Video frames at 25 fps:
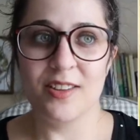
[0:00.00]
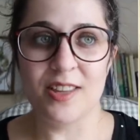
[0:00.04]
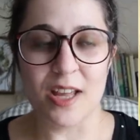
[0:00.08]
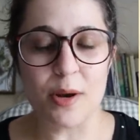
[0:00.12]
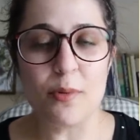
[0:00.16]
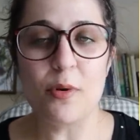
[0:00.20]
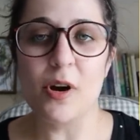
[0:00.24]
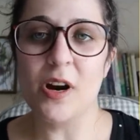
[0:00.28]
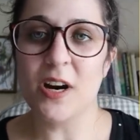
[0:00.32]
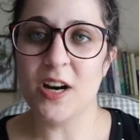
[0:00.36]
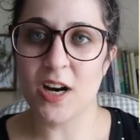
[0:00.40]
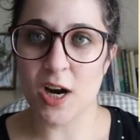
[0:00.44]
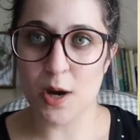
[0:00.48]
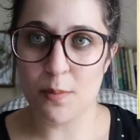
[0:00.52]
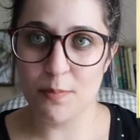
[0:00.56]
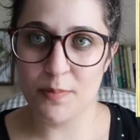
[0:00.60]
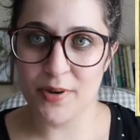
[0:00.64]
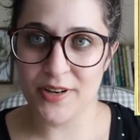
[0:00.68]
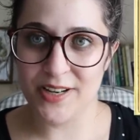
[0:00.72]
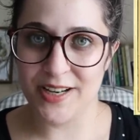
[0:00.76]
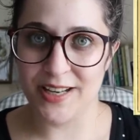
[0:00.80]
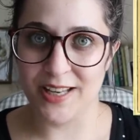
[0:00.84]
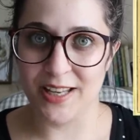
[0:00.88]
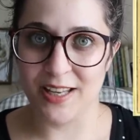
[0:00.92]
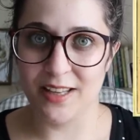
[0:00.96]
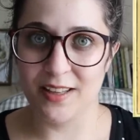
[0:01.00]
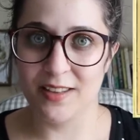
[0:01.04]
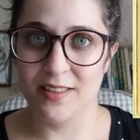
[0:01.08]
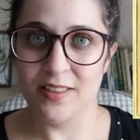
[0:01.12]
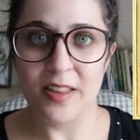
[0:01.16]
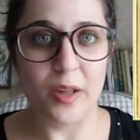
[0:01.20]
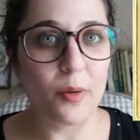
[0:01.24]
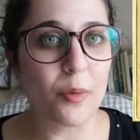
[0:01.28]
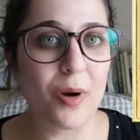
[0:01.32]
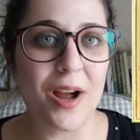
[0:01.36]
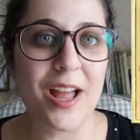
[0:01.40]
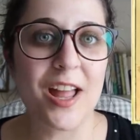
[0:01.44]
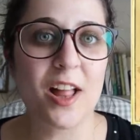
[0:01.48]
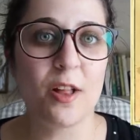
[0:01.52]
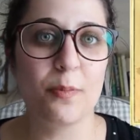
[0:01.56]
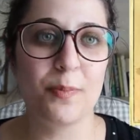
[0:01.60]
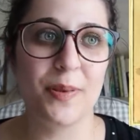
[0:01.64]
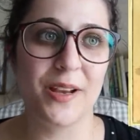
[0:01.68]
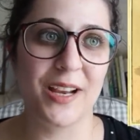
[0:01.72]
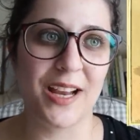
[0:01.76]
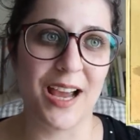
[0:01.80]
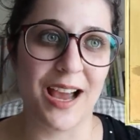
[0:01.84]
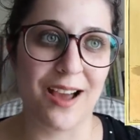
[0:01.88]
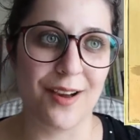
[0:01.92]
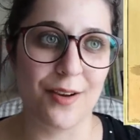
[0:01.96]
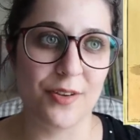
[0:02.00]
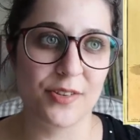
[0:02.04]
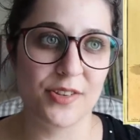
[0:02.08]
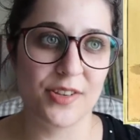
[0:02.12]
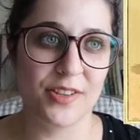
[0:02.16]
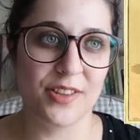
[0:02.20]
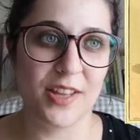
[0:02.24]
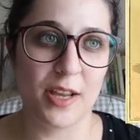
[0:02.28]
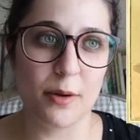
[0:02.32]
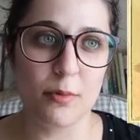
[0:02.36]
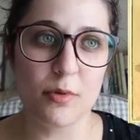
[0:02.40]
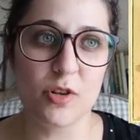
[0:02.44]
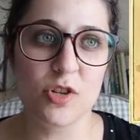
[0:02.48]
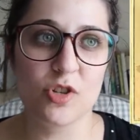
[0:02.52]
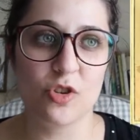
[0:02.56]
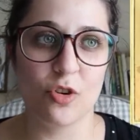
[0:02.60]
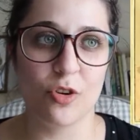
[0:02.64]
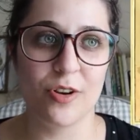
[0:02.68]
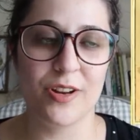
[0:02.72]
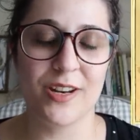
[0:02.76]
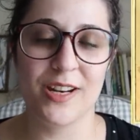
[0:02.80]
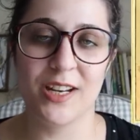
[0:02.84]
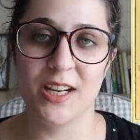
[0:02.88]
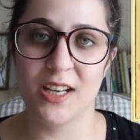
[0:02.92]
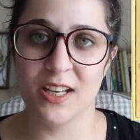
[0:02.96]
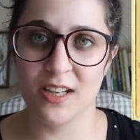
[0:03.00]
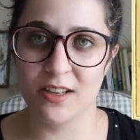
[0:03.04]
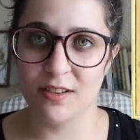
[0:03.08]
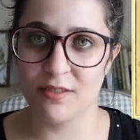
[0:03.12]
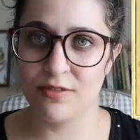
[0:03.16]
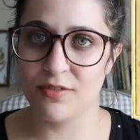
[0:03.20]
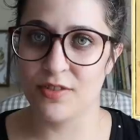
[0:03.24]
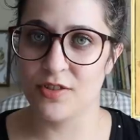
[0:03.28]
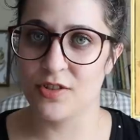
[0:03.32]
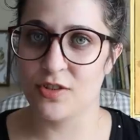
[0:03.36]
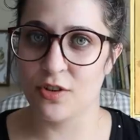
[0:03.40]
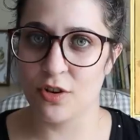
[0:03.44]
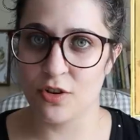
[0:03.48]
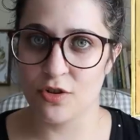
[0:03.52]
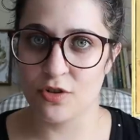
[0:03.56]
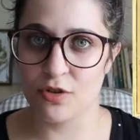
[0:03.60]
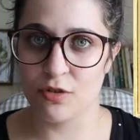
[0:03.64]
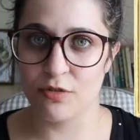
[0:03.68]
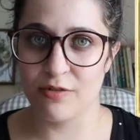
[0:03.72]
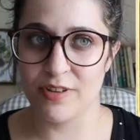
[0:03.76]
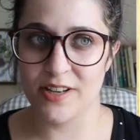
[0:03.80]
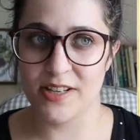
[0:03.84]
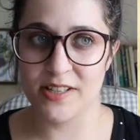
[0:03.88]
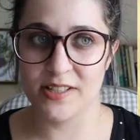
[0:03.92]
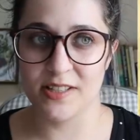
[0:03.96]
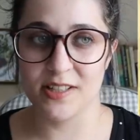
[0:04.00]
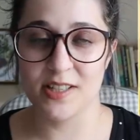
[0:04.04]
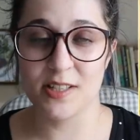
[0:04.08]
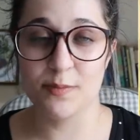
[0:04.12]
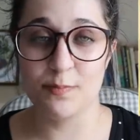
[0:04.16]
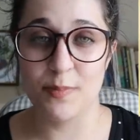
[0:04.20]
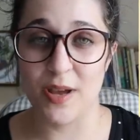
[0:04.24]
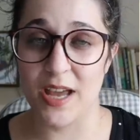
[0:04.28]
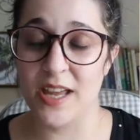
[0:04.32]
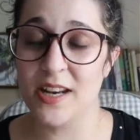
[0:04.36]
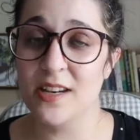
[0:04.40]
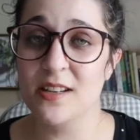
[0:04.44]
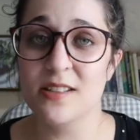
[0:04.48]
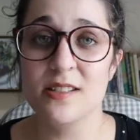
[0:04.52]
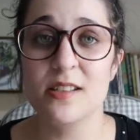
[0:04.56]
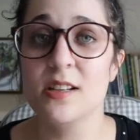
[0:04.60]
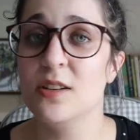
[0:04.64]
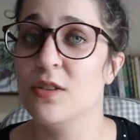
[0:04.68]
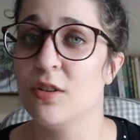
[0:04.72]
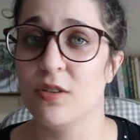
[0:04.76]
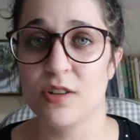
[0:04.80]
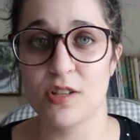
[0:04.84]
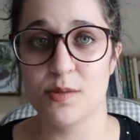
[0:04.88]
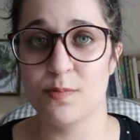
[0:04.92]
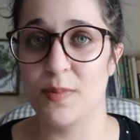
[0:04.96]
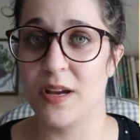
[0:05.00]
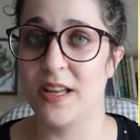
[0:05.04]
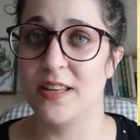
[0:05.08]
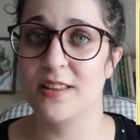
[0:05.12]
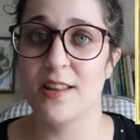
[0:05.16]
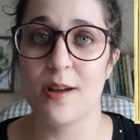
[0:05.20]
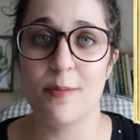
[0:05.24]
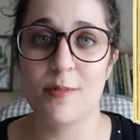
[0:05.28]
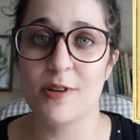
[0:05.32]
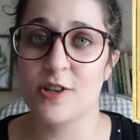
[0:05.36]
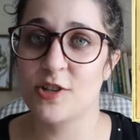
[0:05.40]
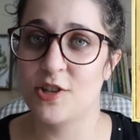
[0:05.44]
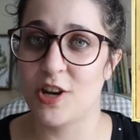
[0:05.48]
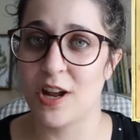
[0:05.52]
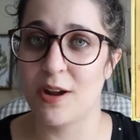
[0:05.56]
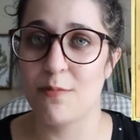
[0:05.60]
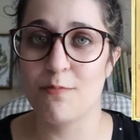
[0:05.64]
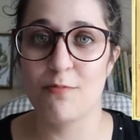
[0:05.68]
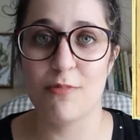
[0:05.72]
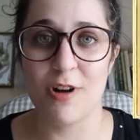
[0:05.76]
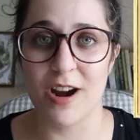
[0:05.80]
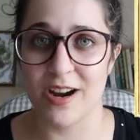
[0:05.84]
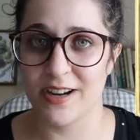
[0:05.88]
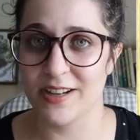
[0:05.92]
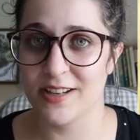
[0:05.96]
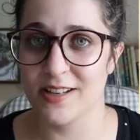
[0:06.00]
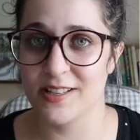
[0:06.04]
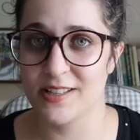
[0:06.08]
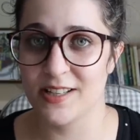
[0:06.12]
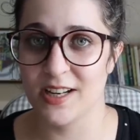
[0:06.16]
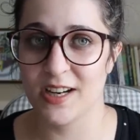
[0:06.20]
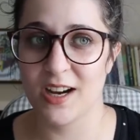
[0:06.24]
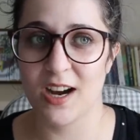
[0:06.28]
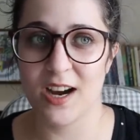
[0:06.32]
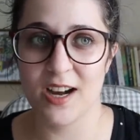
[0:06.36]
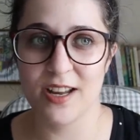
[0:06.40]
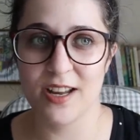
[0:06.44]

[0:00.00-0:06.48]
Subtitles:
accompanying, they were helping out, they were joining in for social reasons. Men did not spend that much time practicing